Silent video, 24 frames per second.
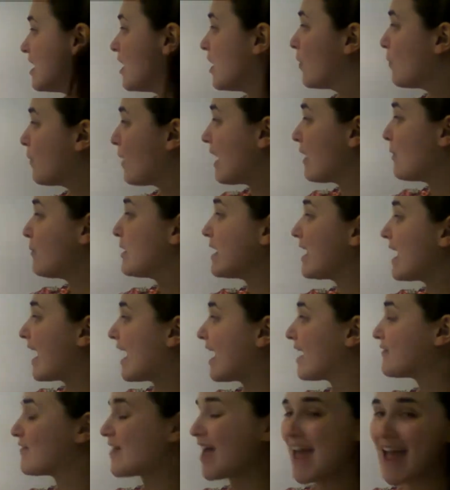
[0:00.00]
where we
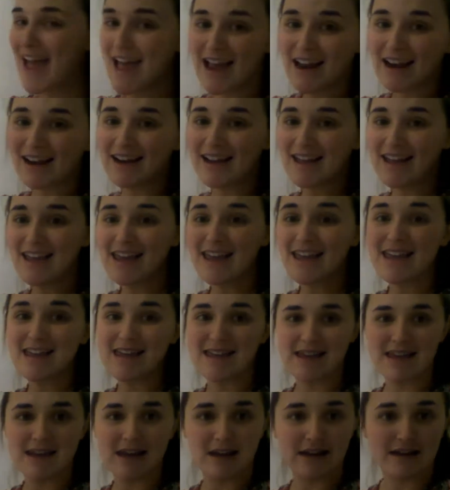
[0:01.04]
have
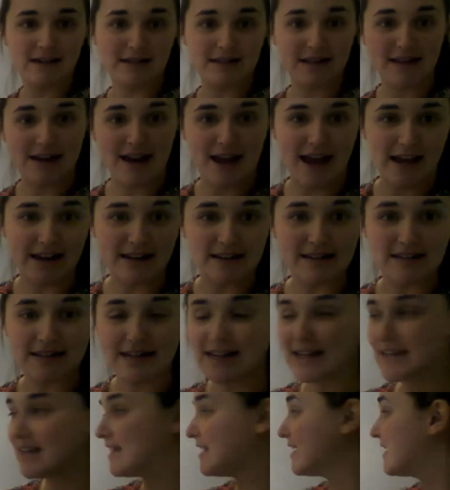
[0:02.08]
LE as an
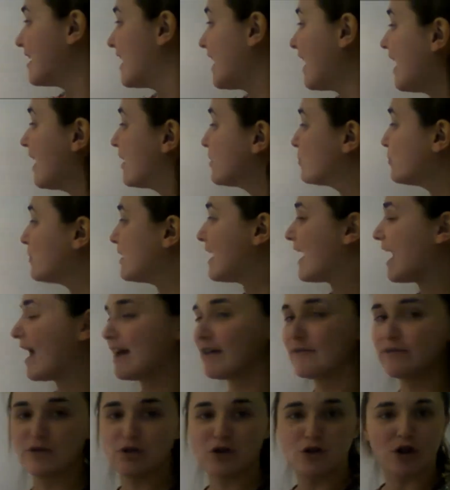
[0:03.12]
ending and we
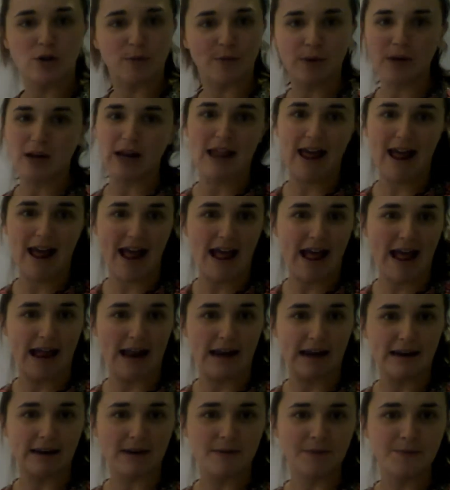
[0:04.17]
have double L.